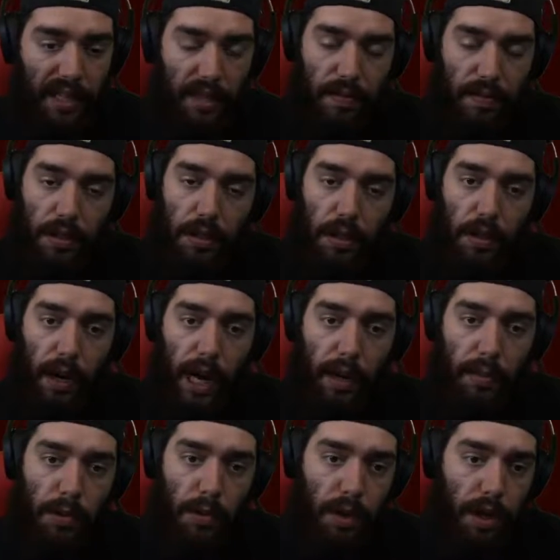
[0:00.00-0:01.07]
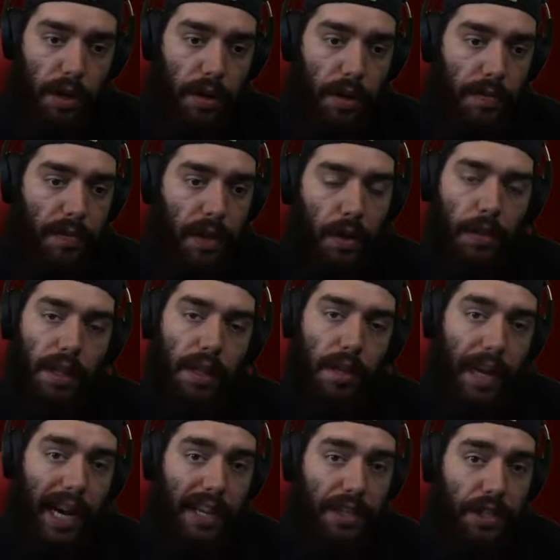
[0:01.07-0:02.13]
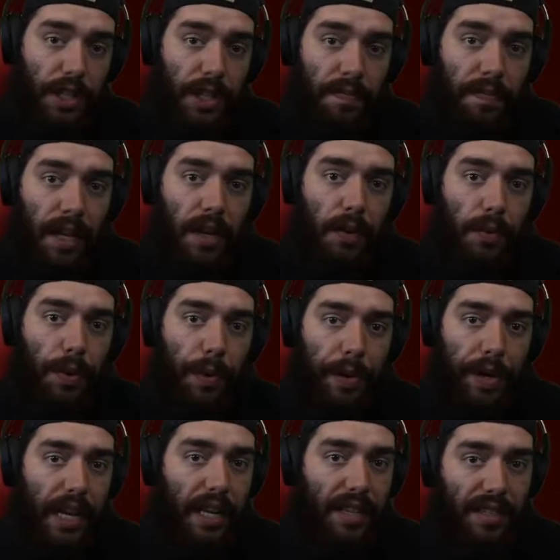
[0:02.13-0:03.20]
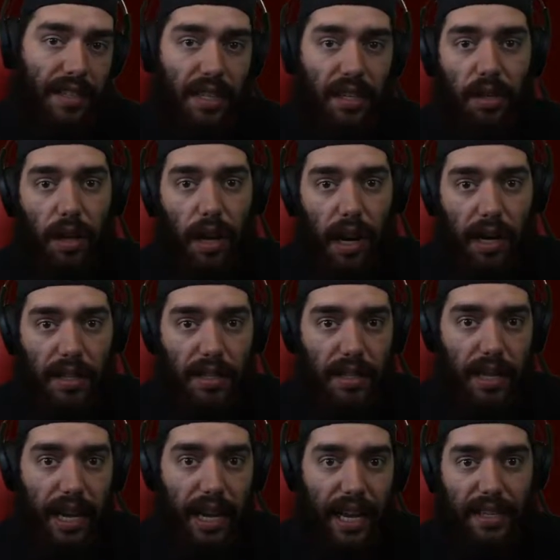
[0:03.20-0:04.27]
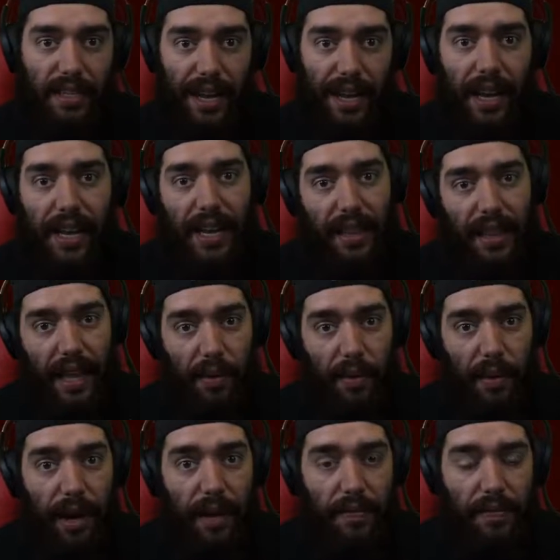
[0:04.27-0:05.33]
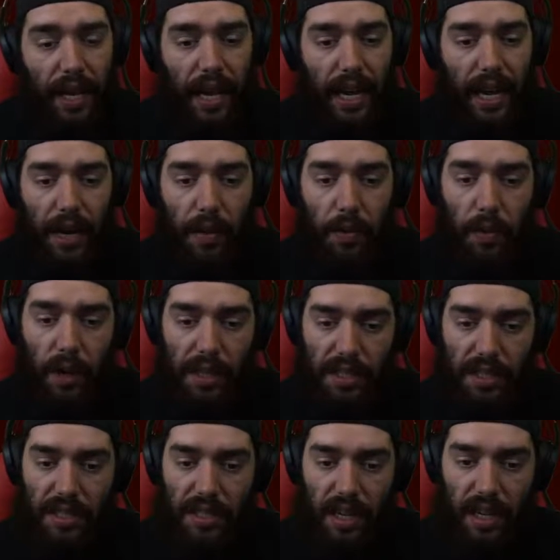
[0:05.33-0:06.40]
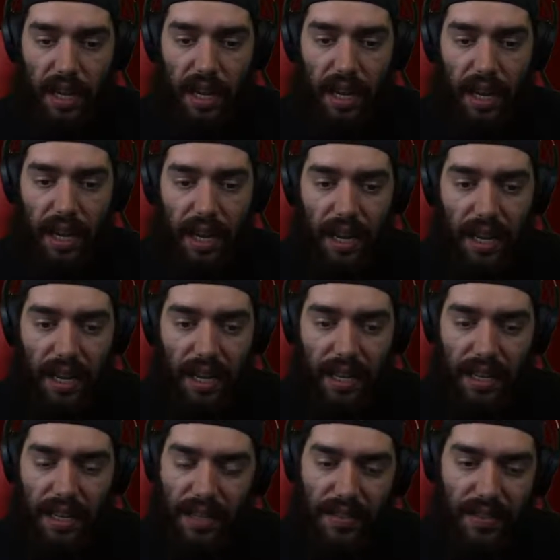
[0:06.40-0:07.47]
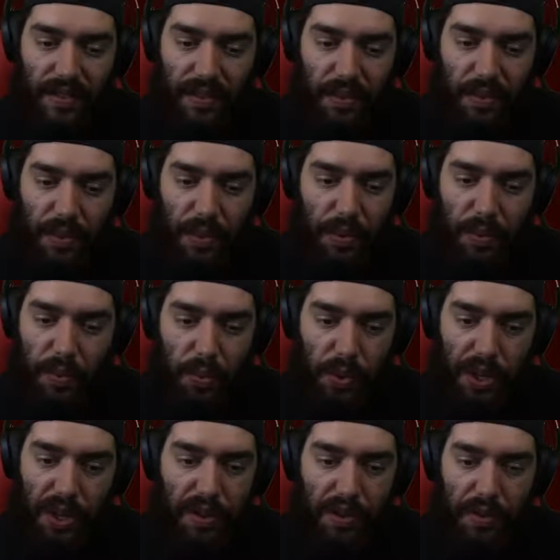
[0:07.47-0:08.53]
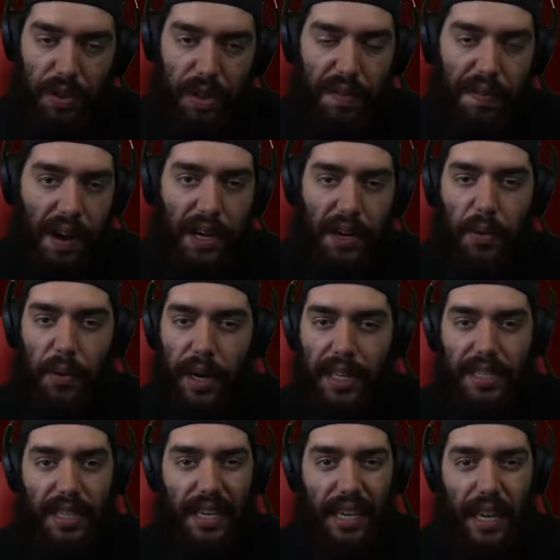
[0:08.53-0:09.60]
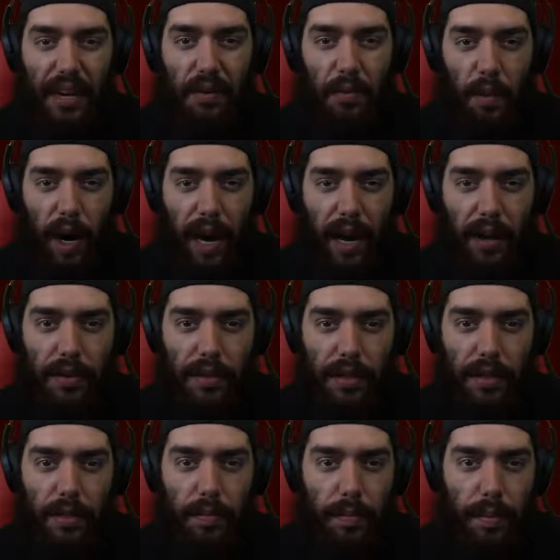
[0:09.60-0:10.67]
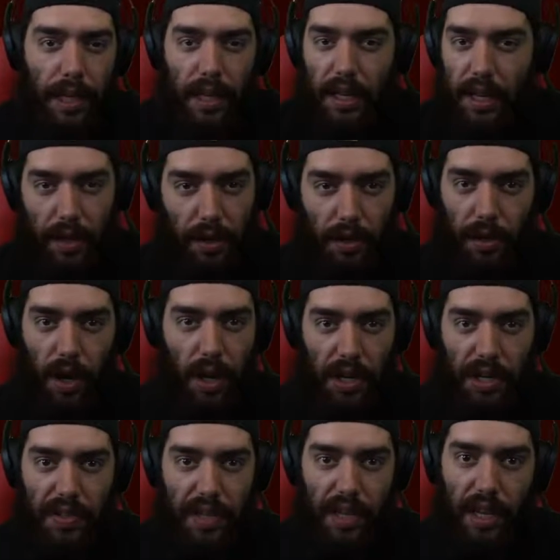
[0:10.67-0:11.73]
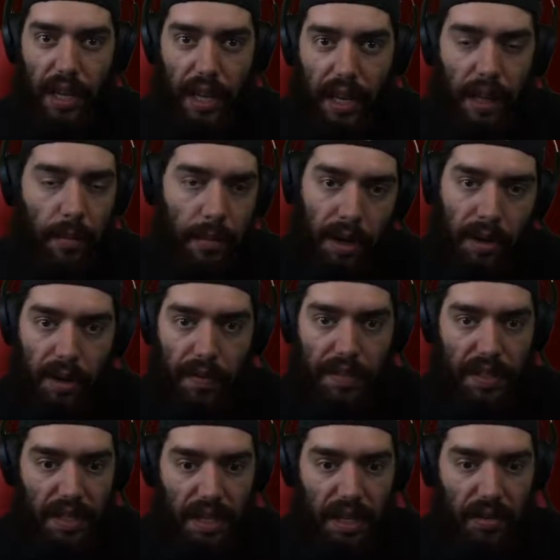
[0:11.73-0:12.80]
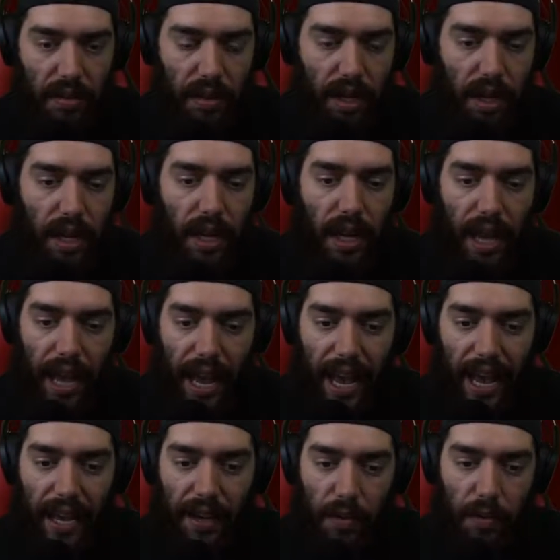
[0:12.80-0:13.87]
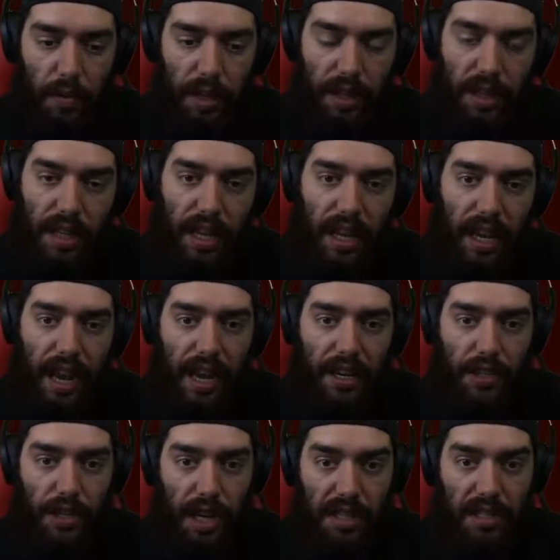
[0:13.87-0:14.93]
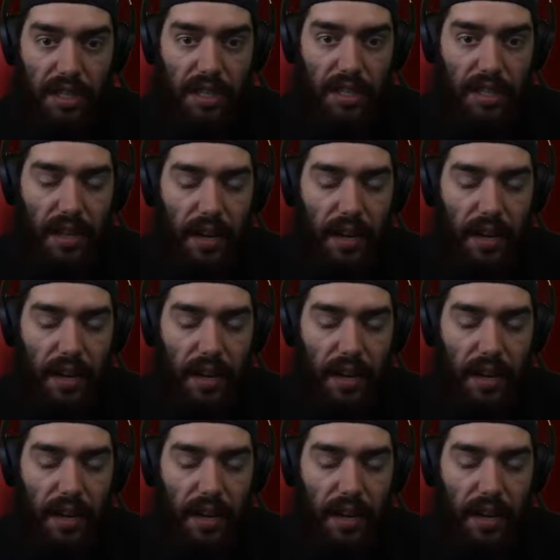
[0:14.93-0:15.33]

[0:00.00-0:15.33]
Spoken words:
of those 2 items were, with the Passion, we were getting Zeal locked and dying that way, and it wasn't, we couldn't really find a way to get around being killed, honestly, in the middle of a Zeal. And with the Hand of Justice,